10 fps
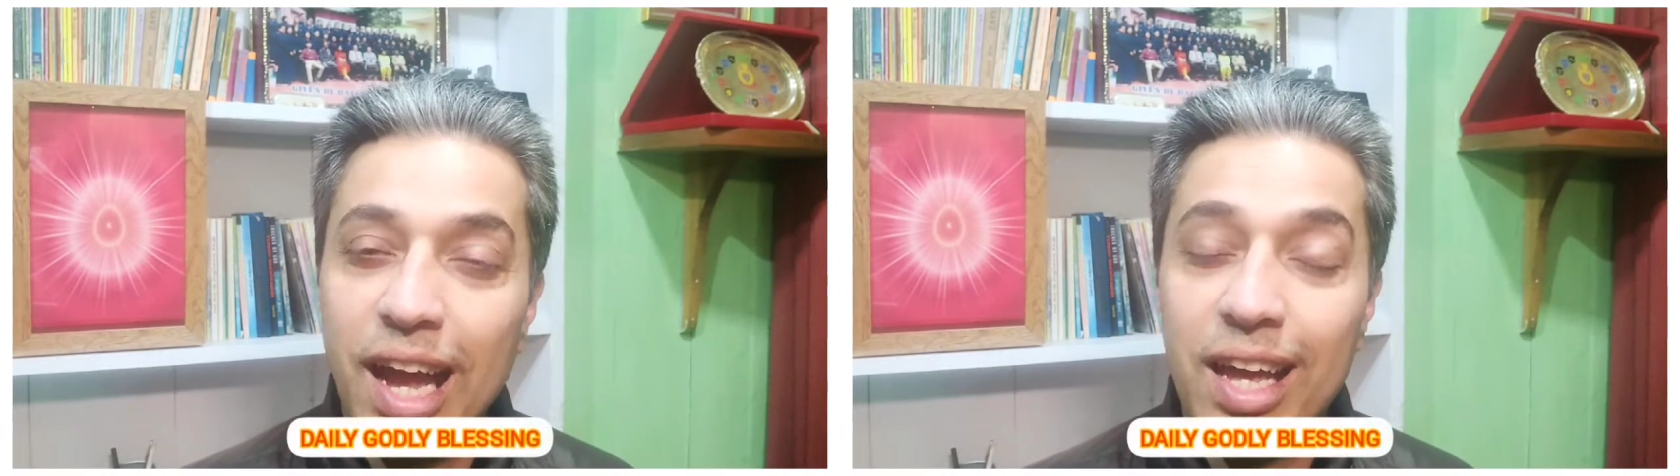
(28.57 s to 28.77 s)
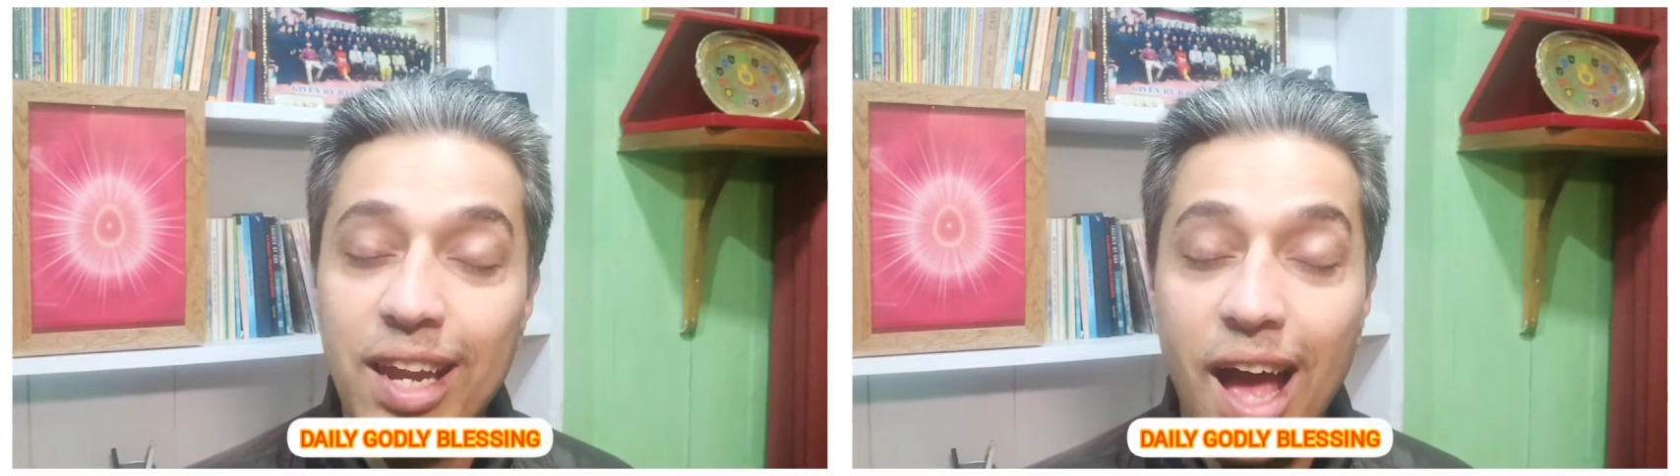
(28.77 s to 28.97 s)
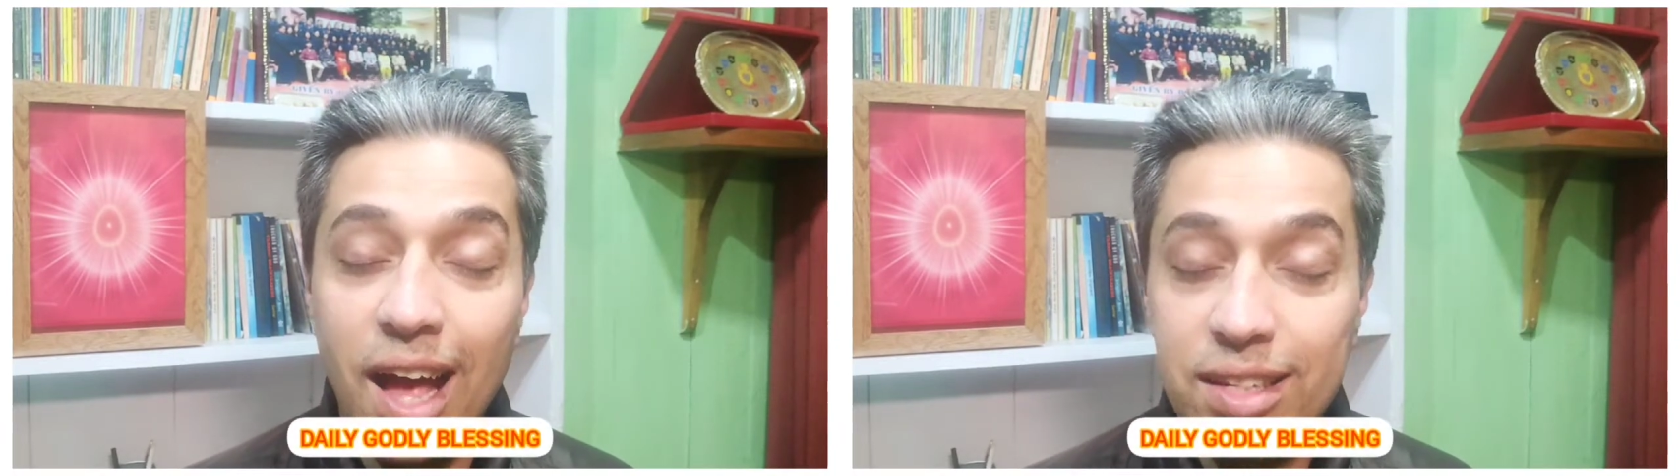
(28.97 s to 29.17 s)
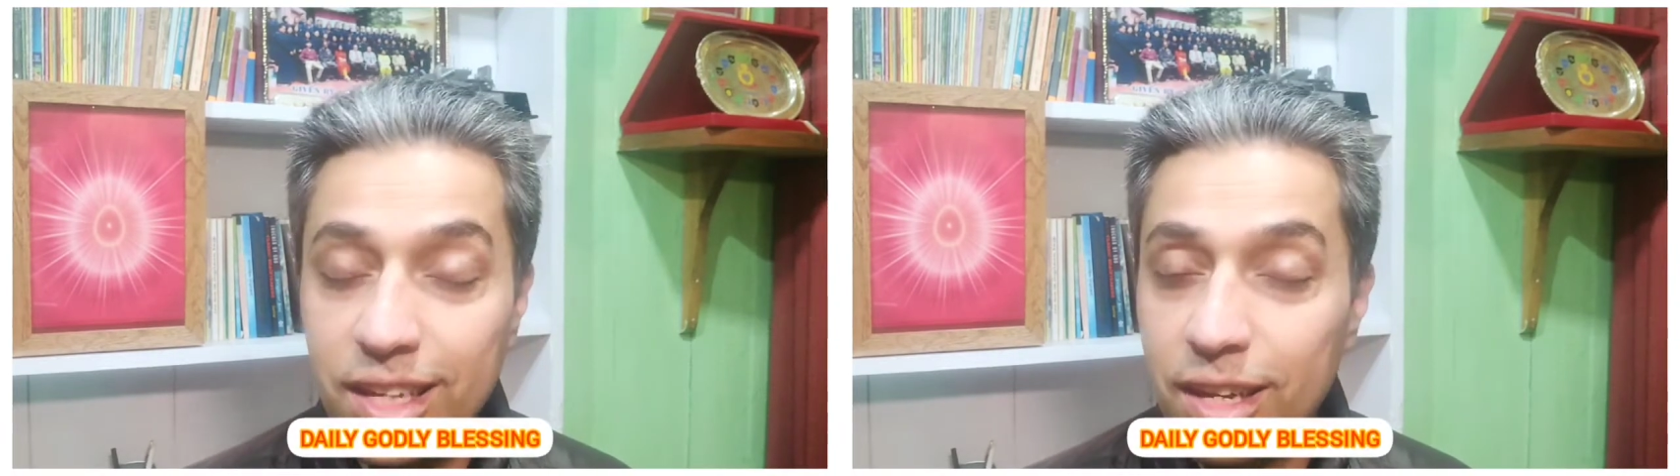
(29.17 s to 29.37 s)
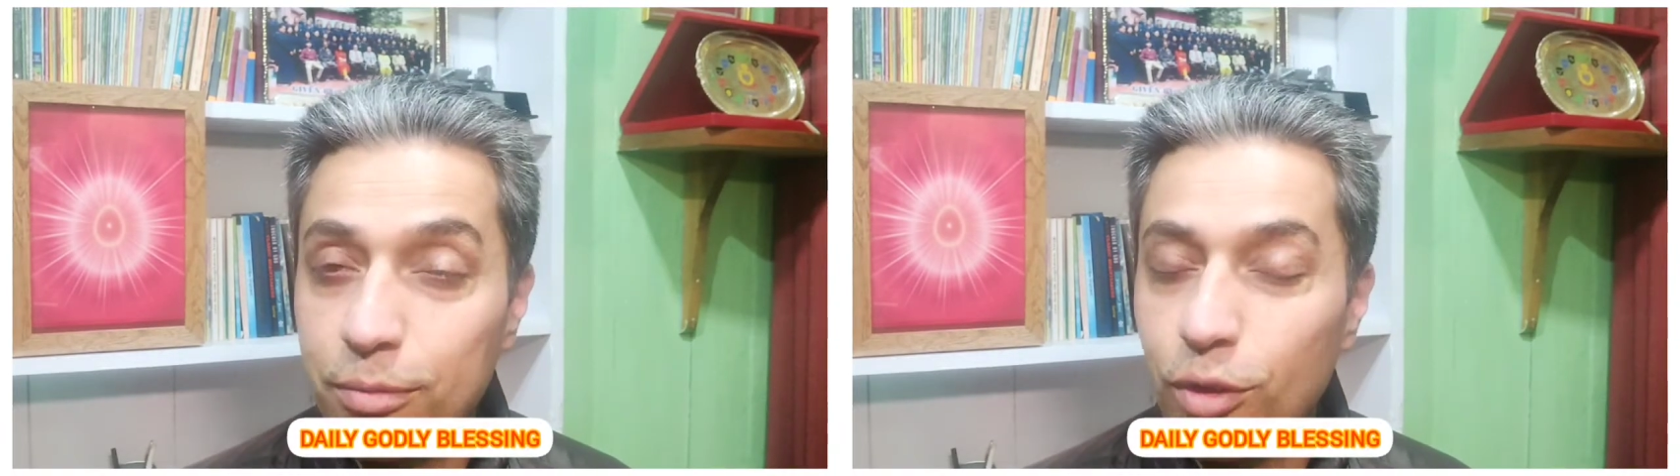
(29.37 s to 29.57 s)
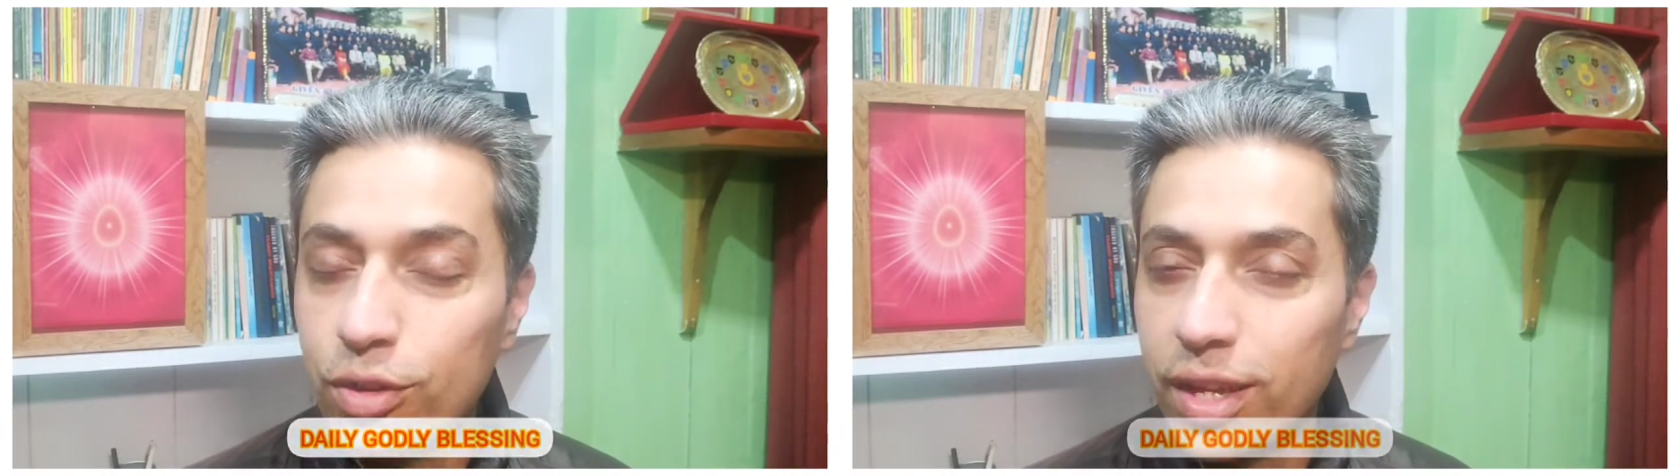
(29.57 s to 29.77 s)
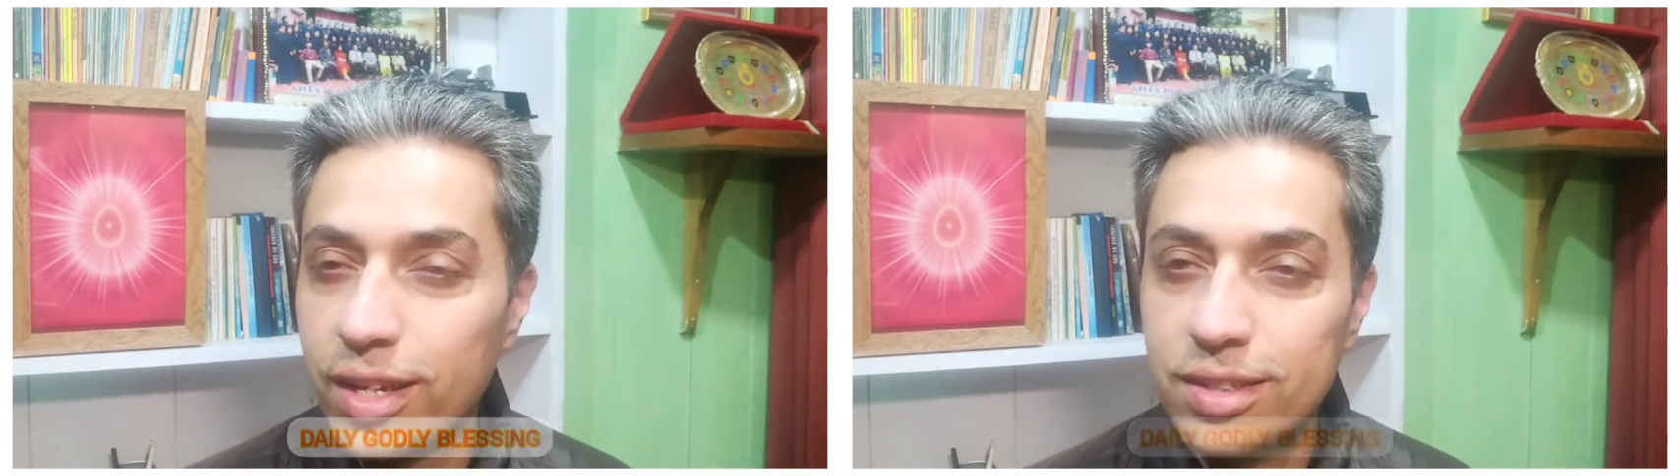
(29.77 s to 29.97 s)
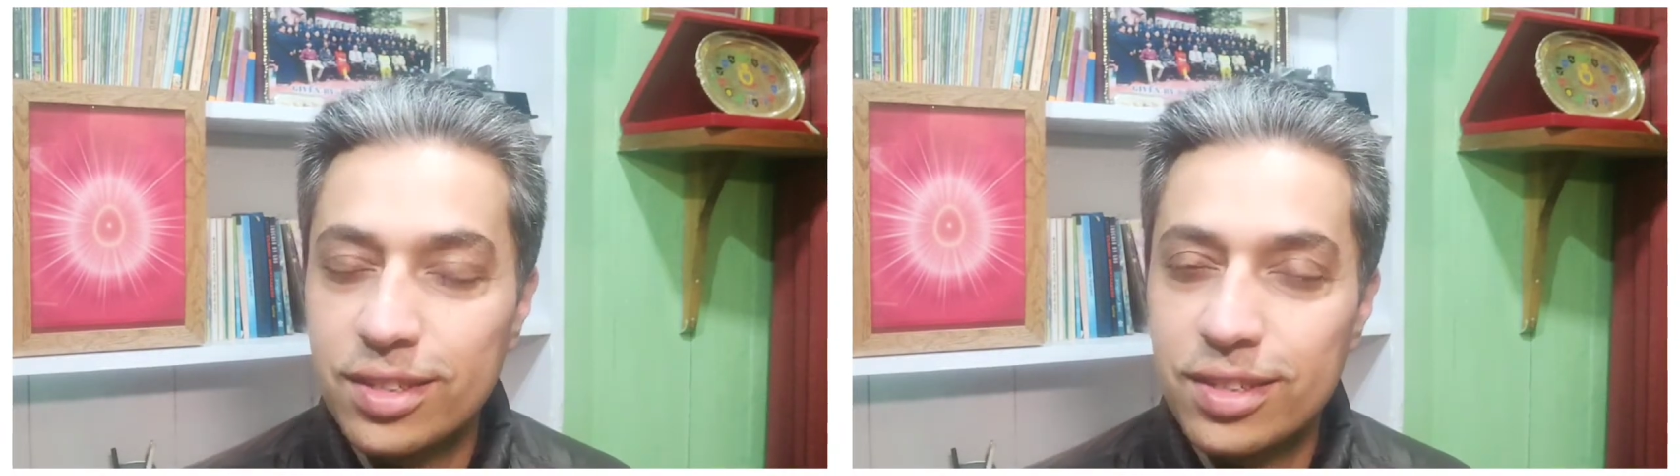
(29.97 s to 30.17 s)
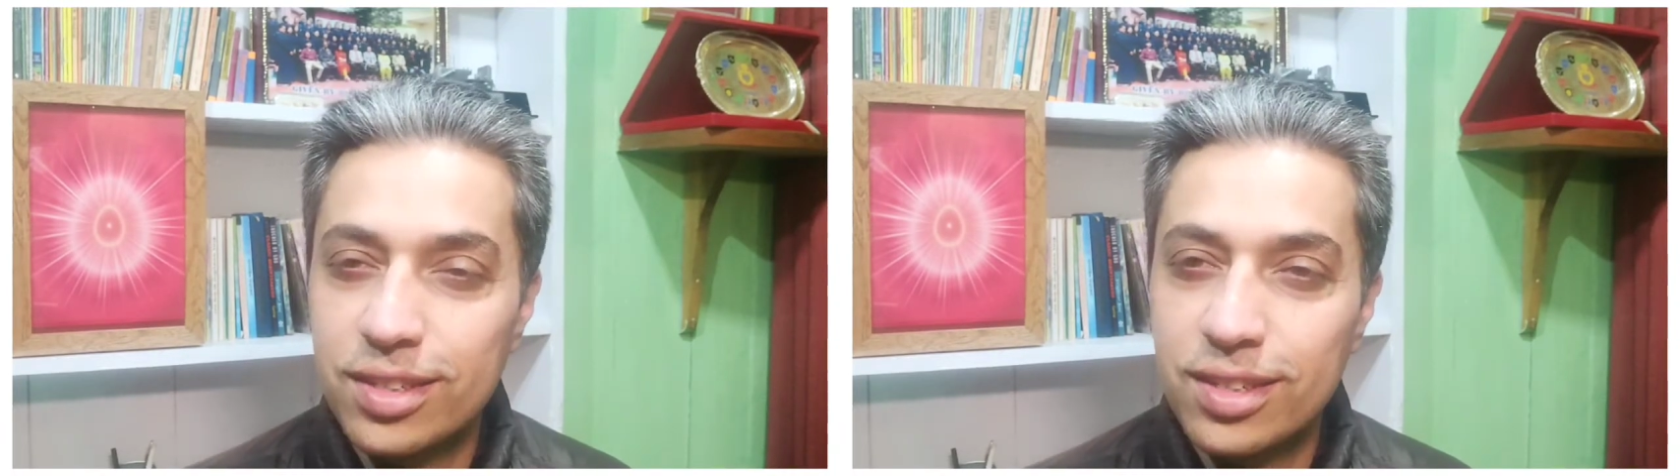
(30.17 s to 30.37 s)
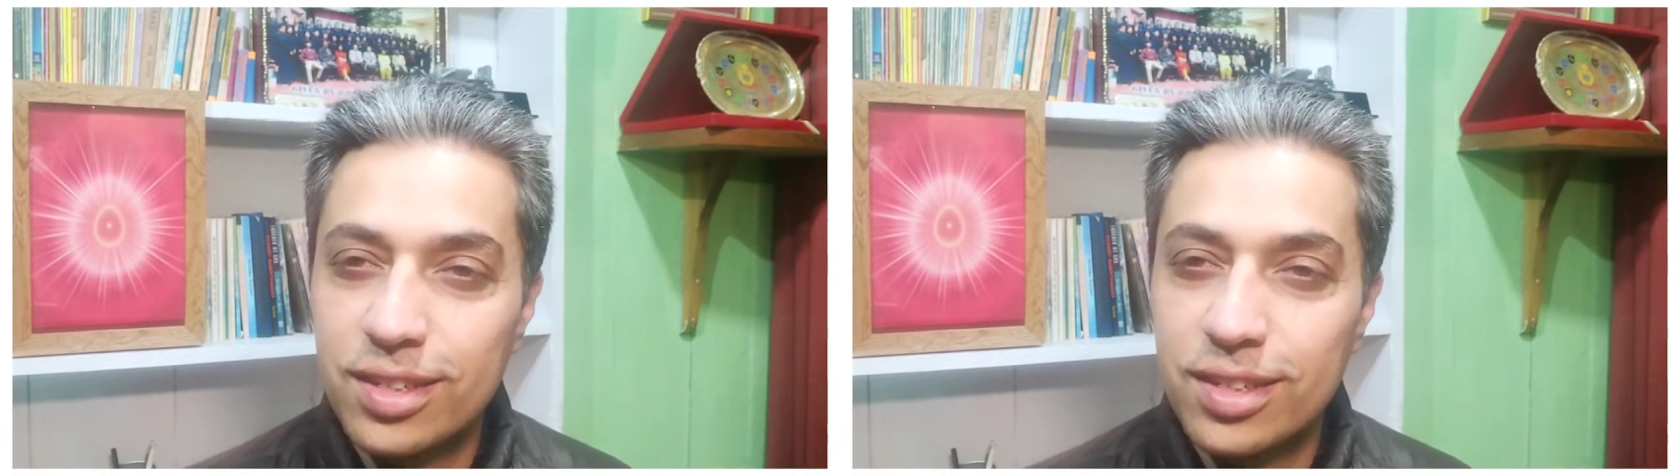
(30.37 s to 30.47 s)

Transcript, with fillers: and asking Him for things,